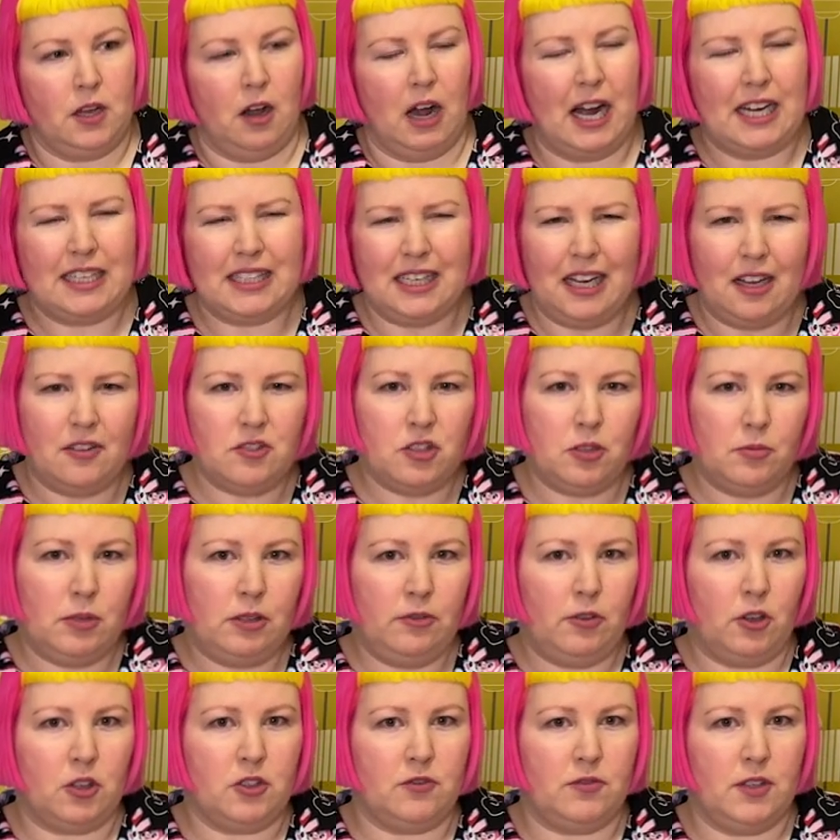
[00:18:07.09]
I didn't have too many
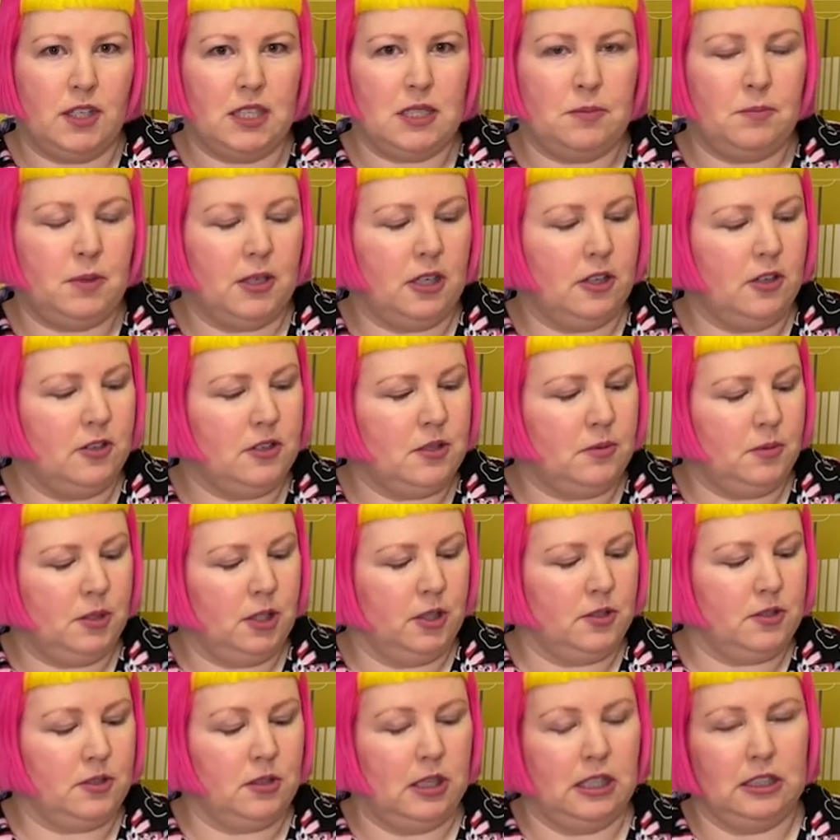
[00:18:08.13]
false fits, but I know someone
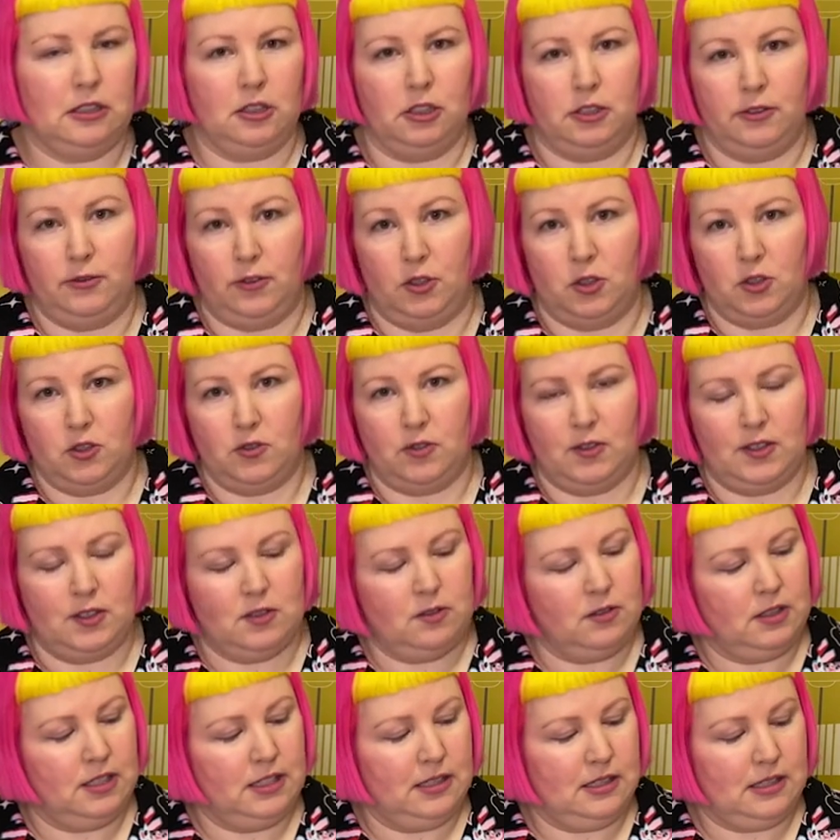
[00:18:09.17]
else who had a lot of false fits
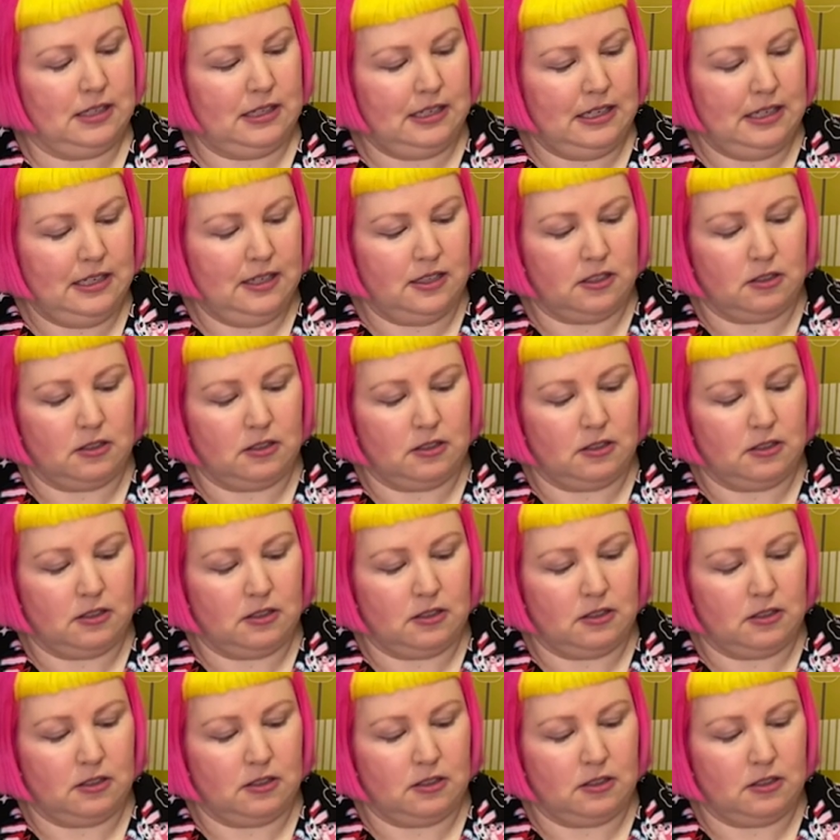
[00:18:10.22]
with this.